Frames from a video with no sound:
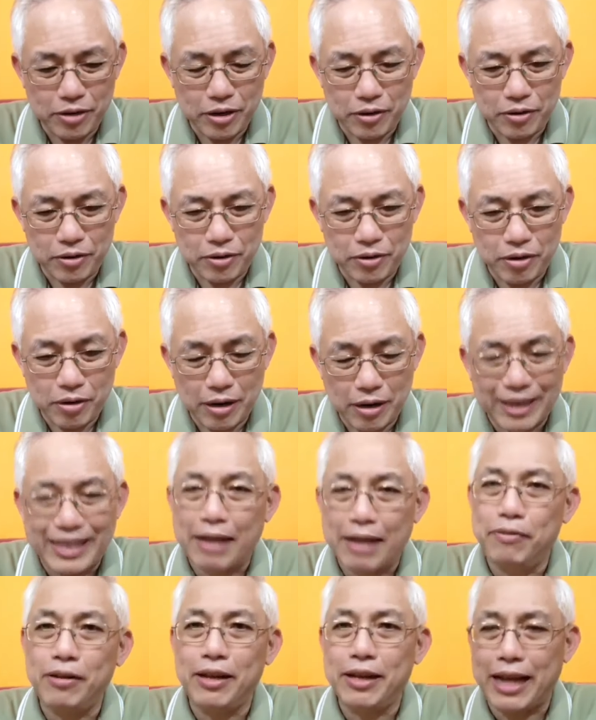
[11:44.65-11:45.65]
So
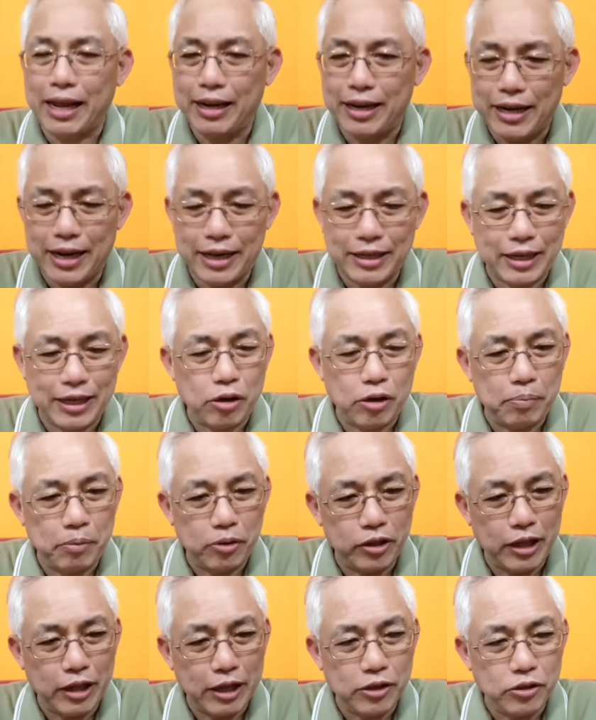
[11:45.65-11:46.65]
definitely candidates are not
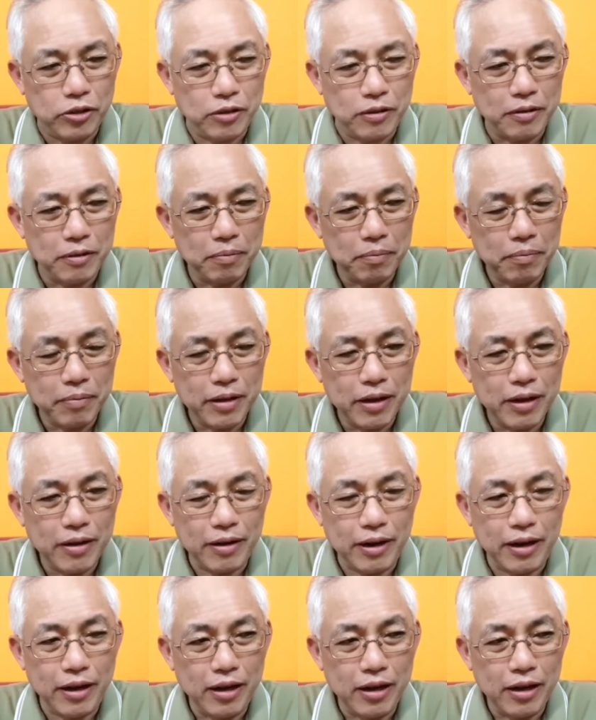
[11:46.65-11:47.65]
potential,
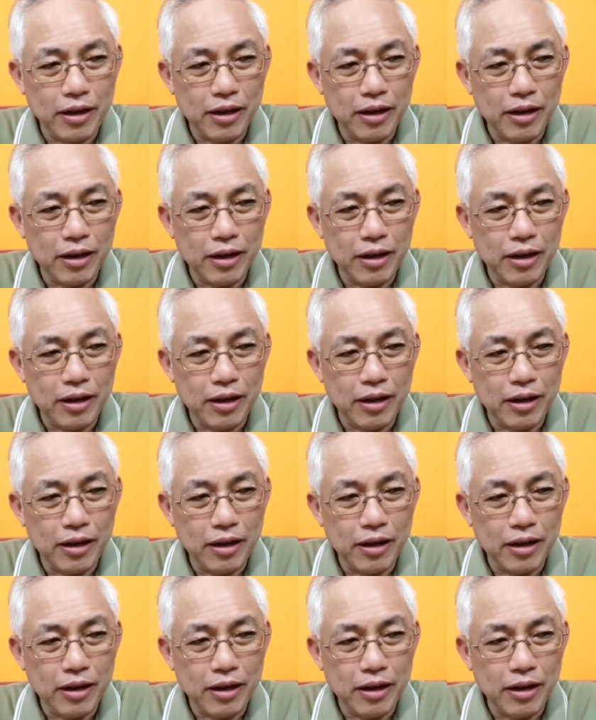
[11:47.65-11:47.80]
right?